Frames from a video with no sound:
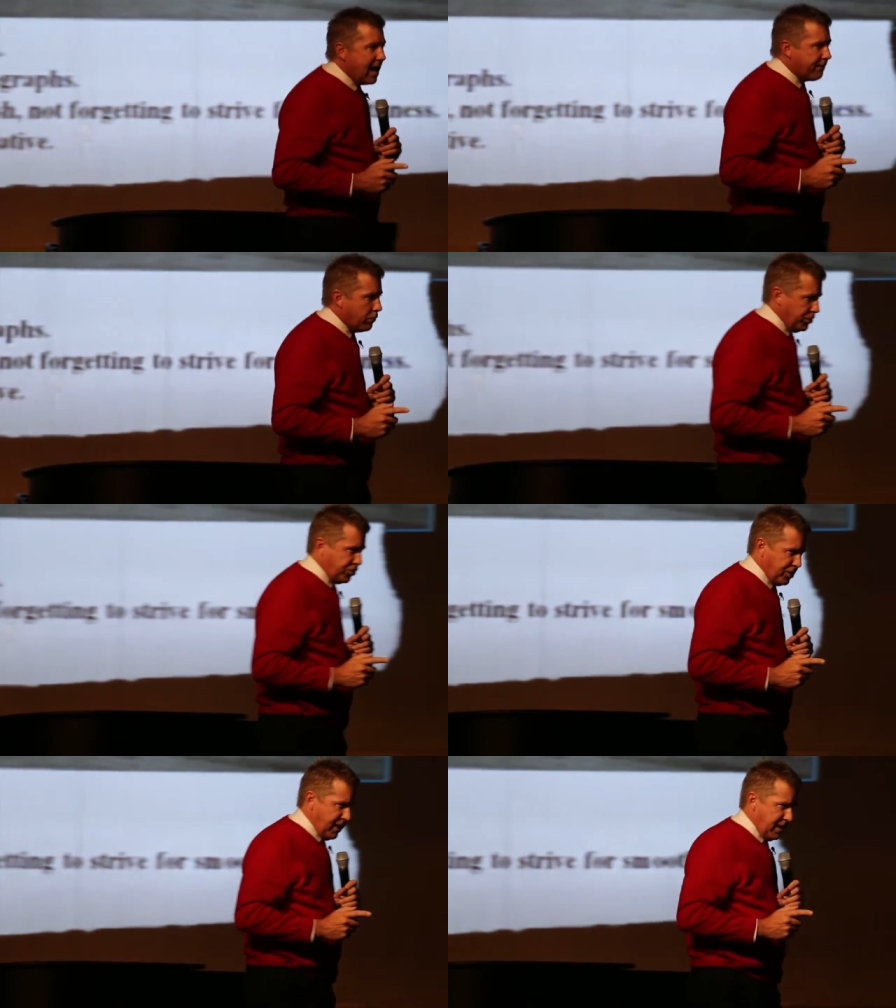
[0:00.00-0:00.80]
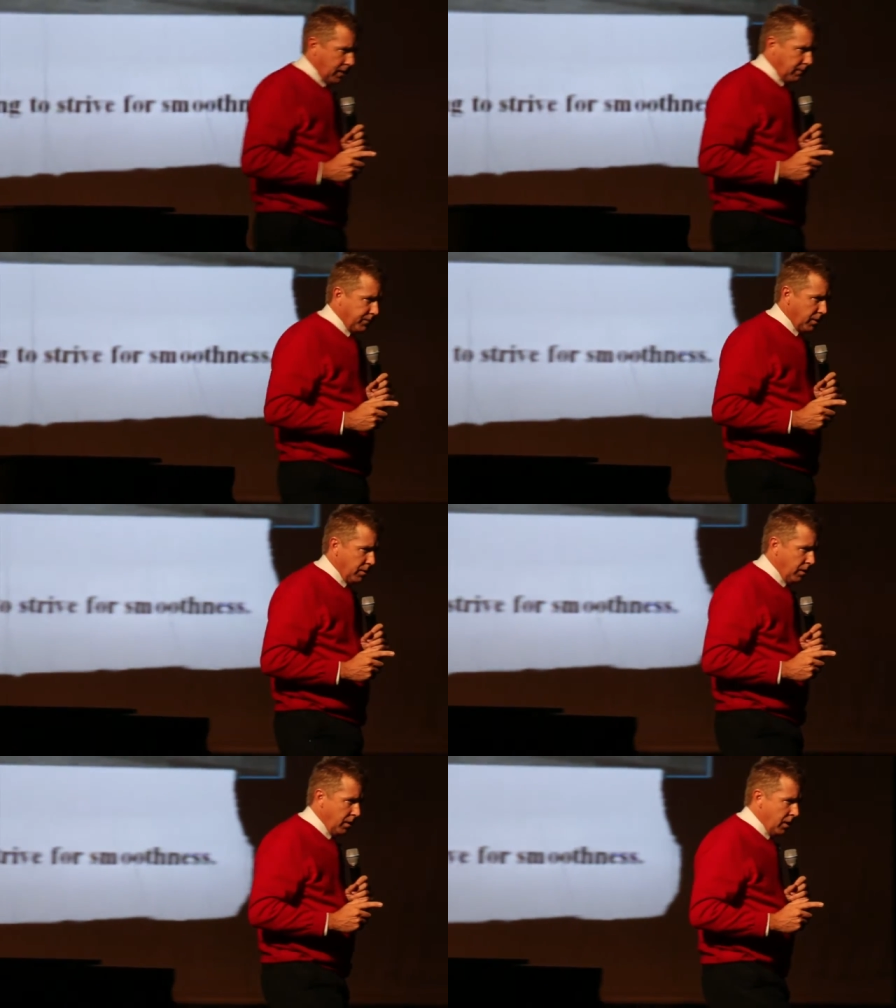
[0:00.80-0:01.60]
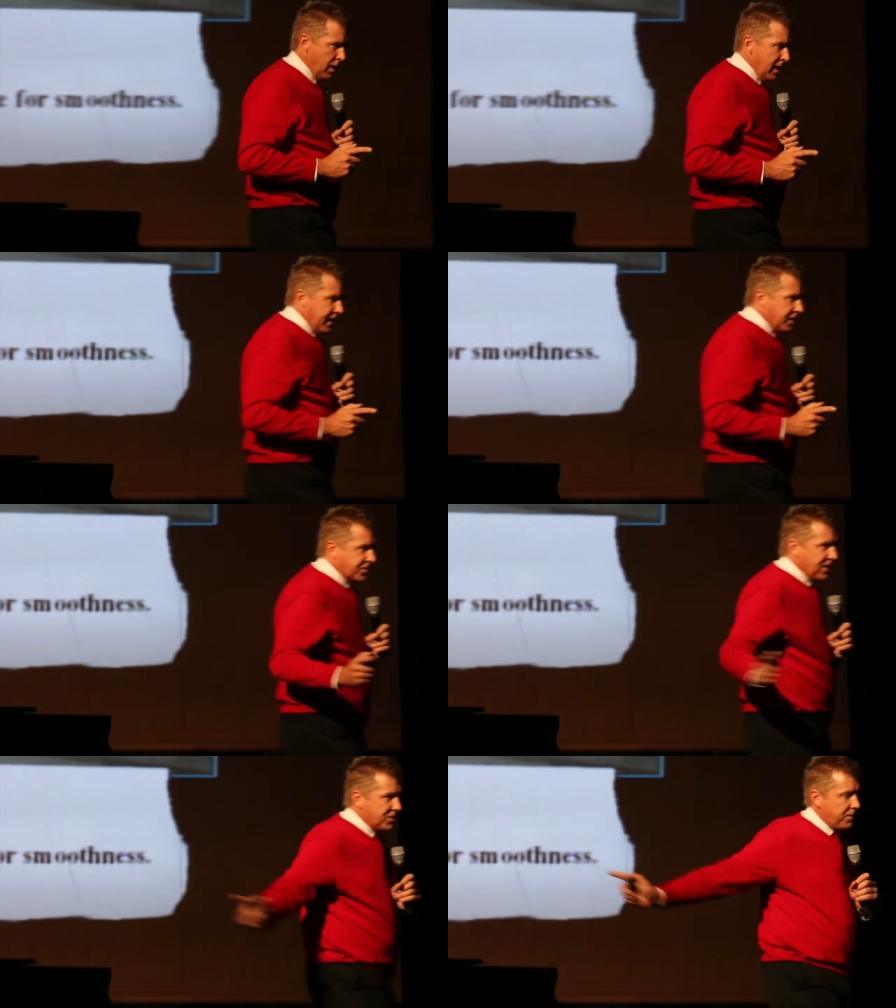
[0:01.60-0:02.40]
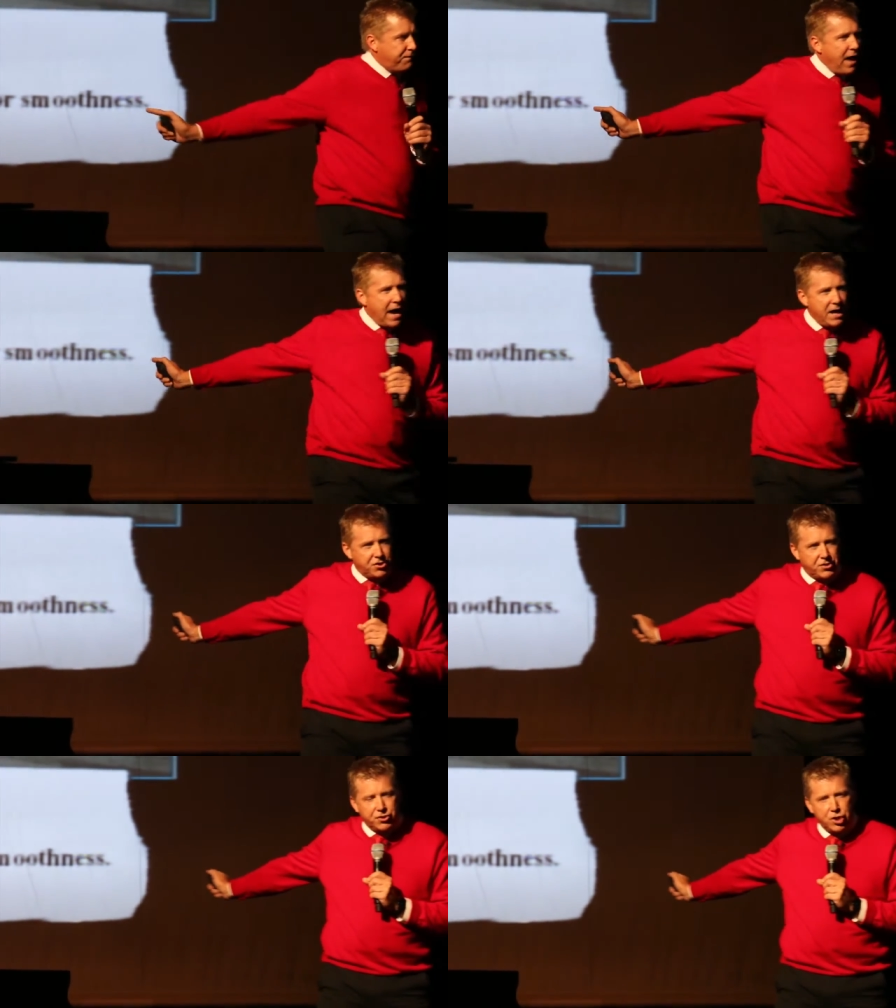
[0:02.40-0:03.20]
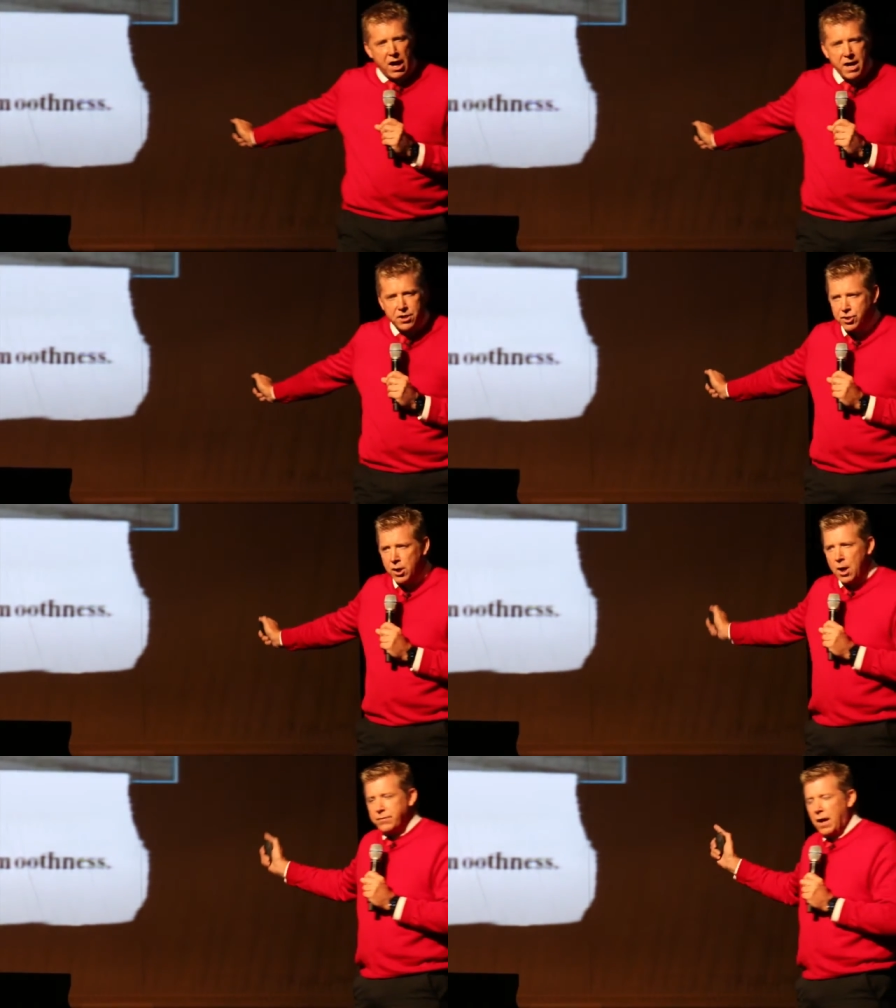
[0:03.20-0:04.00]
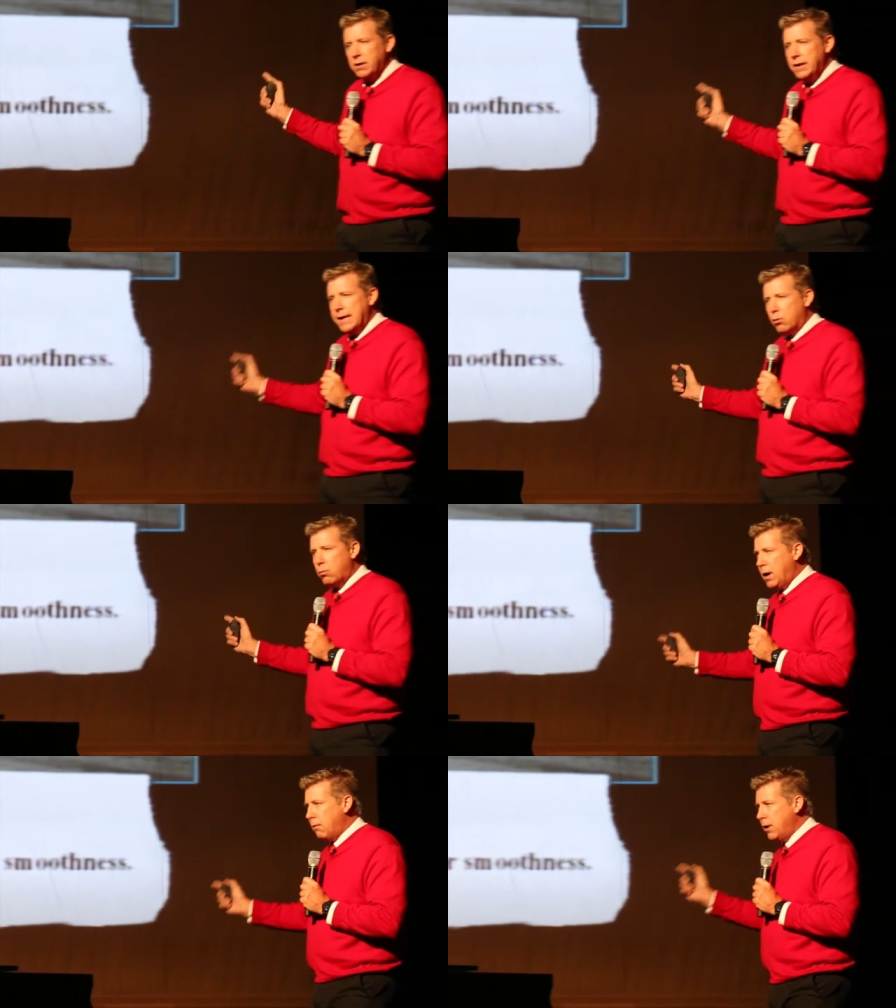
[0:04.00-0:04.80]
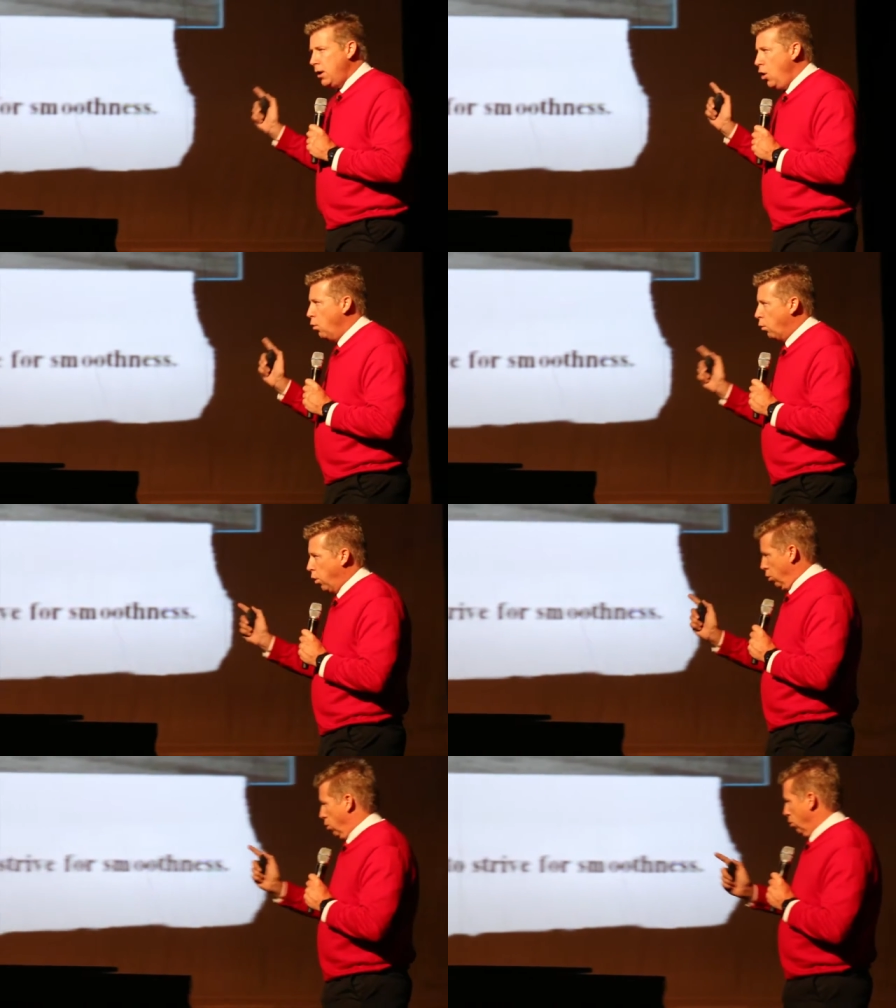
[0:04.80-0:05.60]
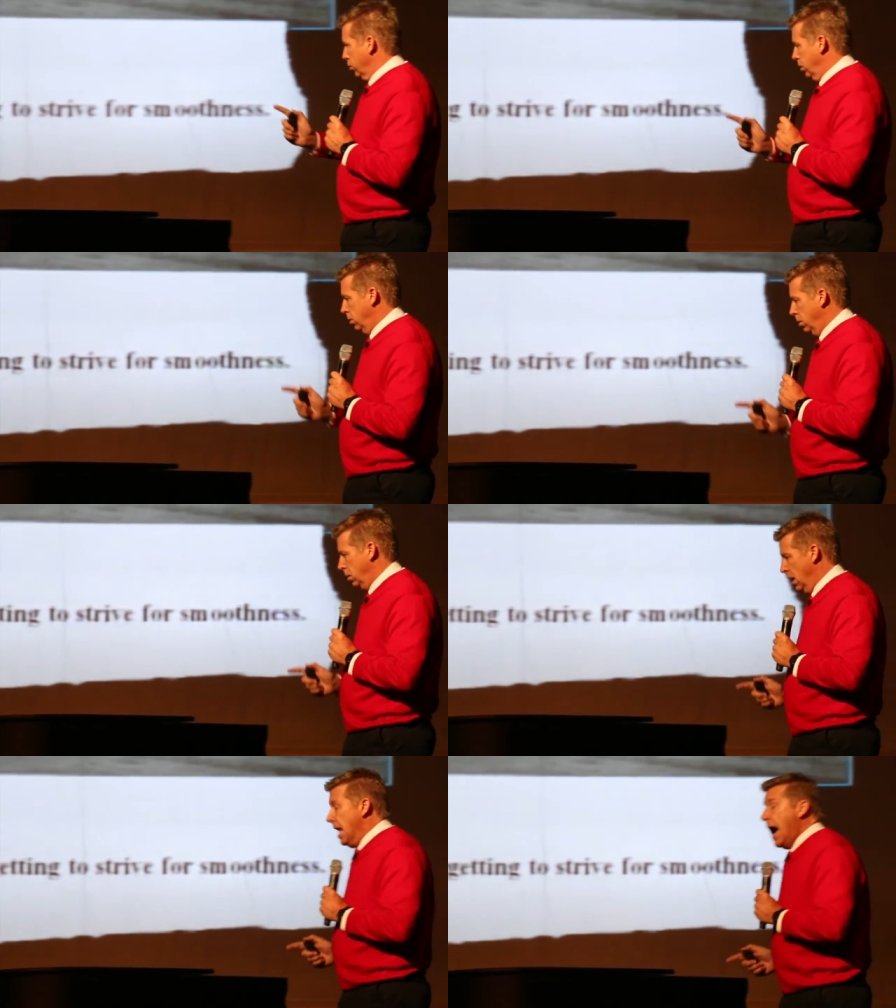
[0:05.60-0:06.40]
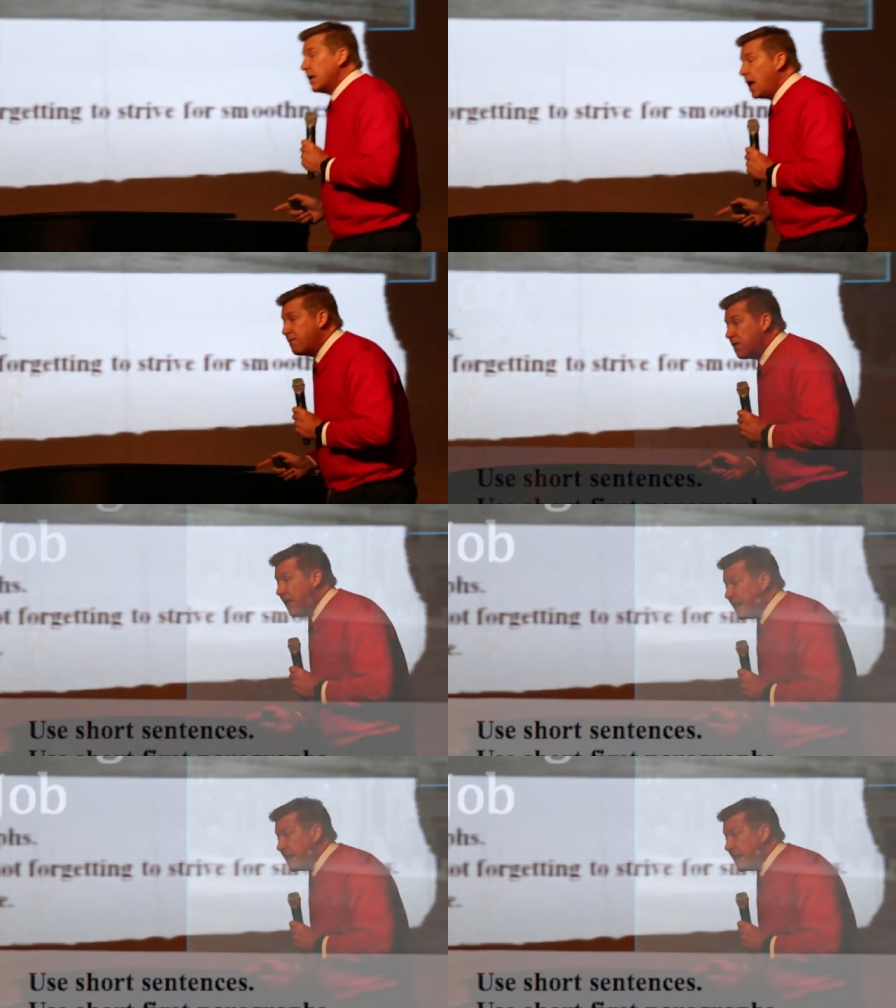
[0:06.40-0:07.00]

ever received. It is this advice that changed the literary world. I love the